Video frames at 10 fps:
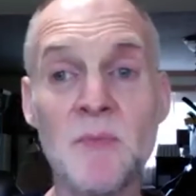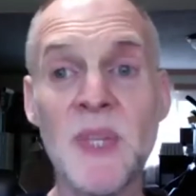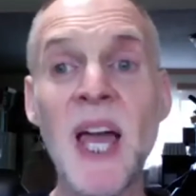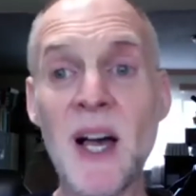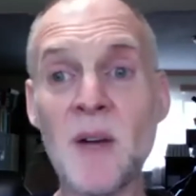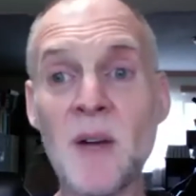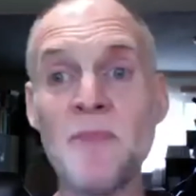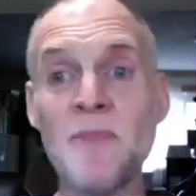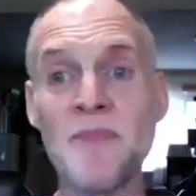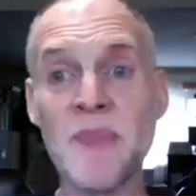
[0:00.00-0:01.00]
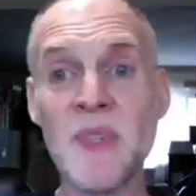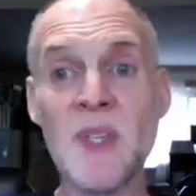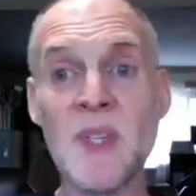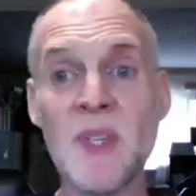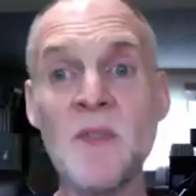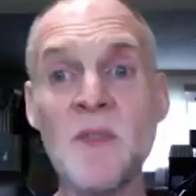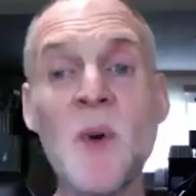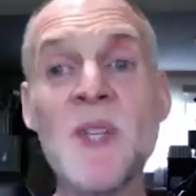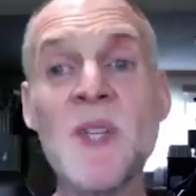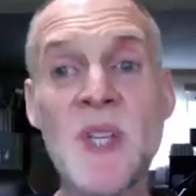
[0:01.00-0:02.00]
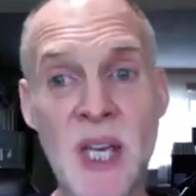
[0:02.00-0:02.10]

Yeah, divorce is a sin,